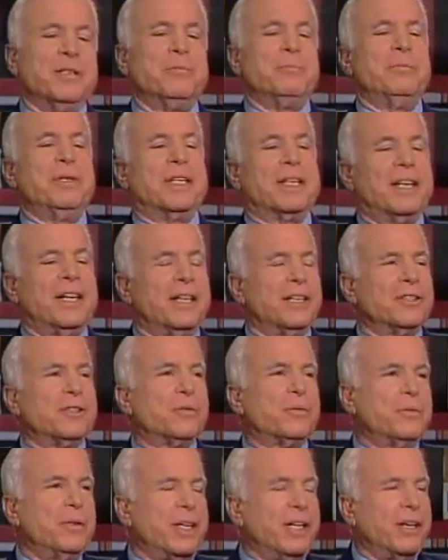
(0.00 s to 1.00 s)

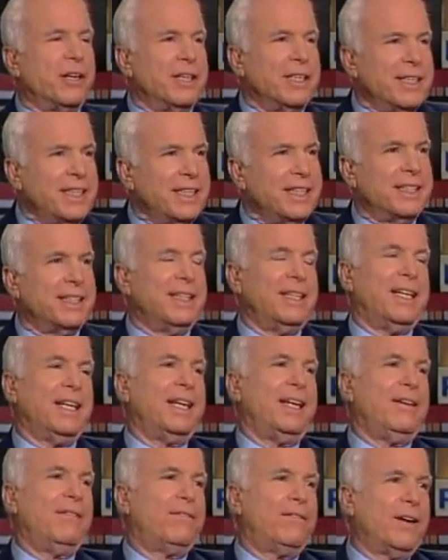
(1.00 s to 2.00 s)
Because we are in
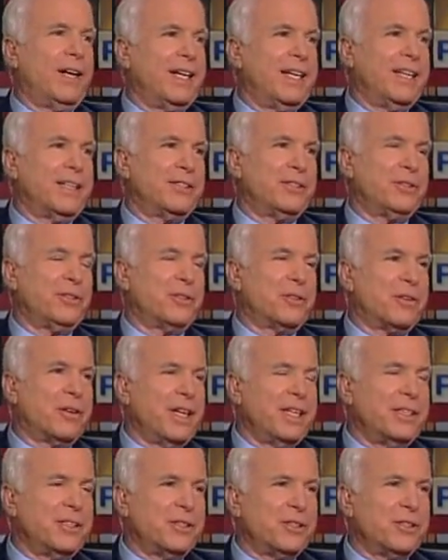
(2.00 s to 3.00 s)
a financial
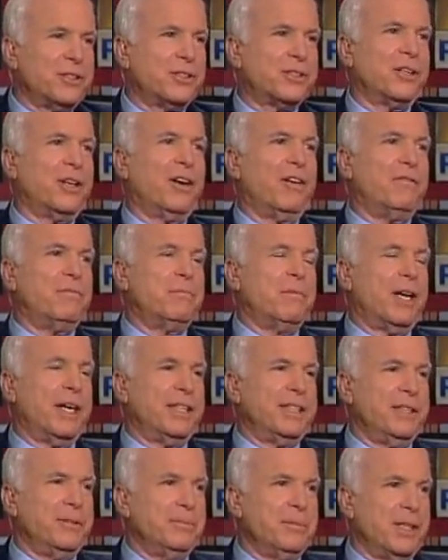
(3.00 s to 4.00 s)
crisis of
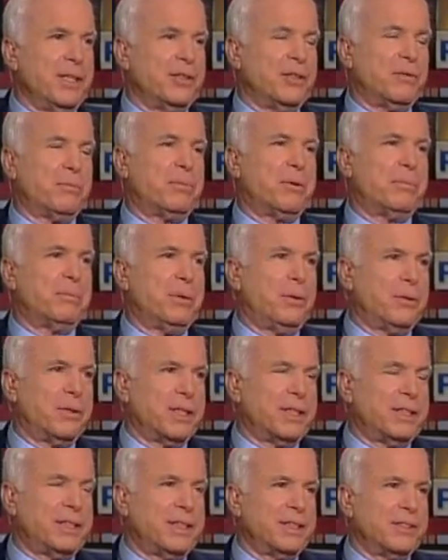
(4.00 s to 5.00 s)
monumental
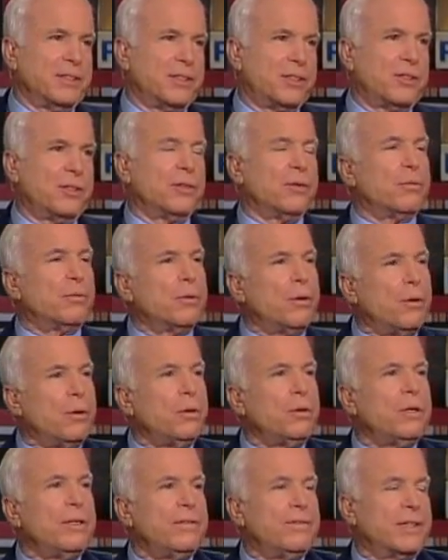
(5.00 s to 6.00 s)
proportions. The
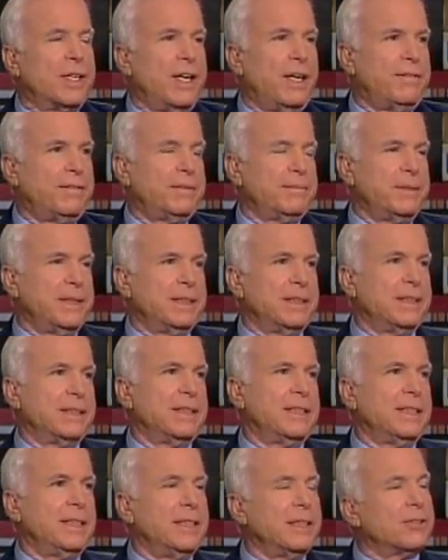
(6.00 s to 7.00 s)
role of government
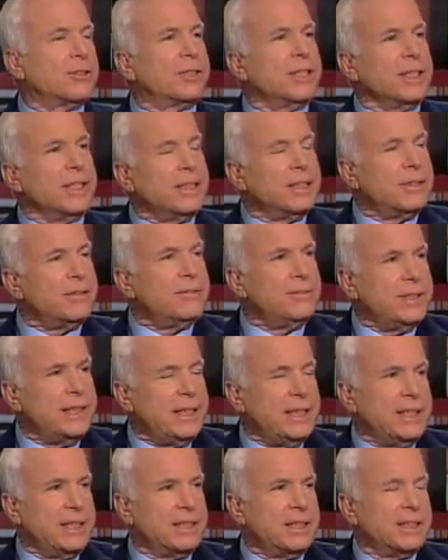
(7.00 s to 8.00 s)
is to
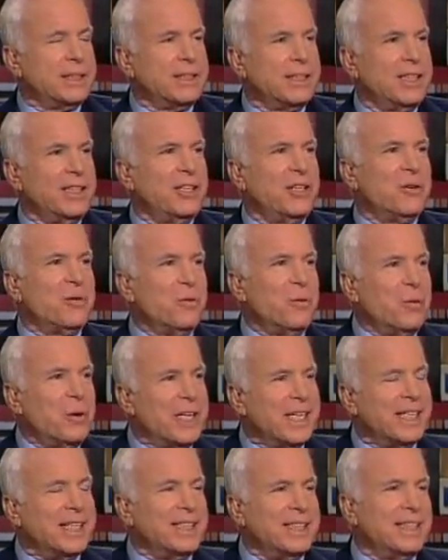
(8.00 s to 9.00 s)
intervene
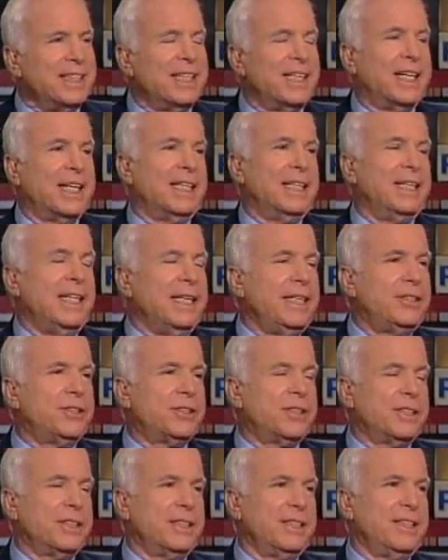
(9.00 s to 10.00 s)
when a
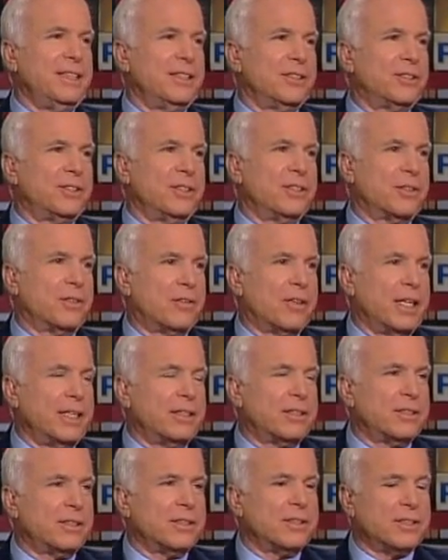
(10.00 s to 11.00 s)
nation is in
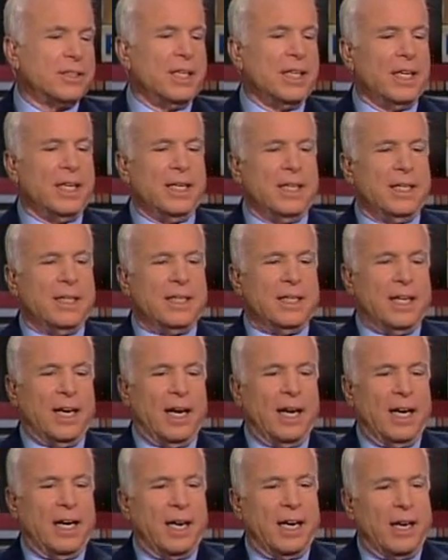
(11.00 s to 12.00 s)
crisis.
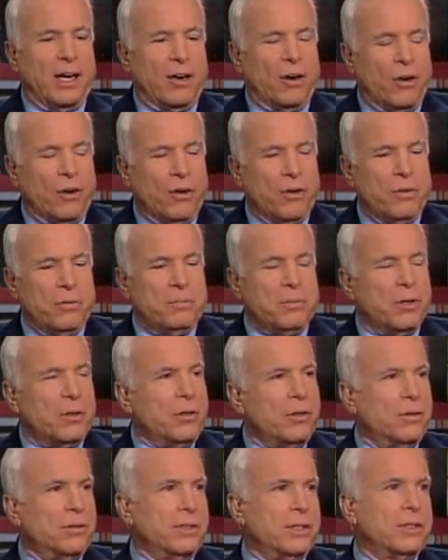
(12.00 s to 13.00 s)
A
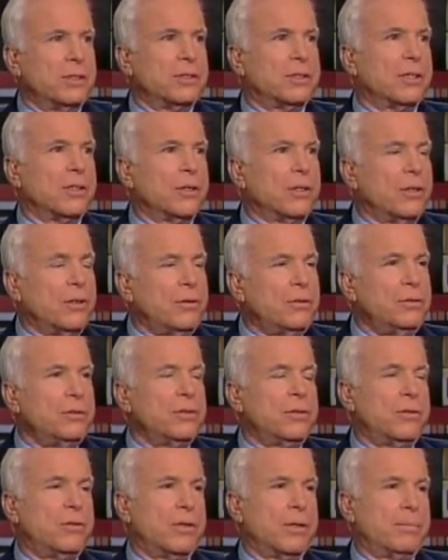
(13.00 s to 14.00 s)
homeowners
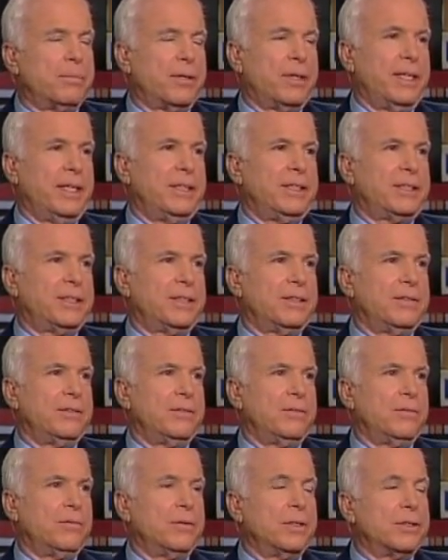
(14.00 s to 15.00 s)
loan
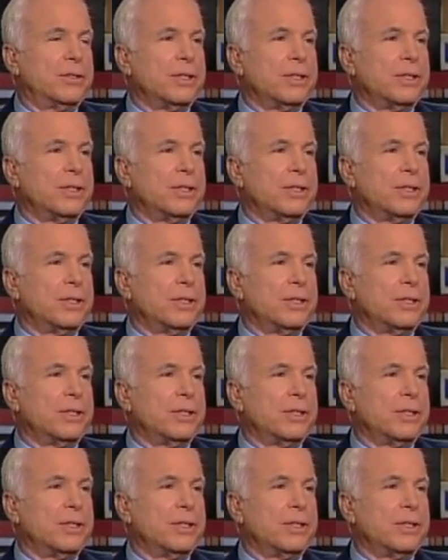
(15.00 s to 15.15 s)
corporation was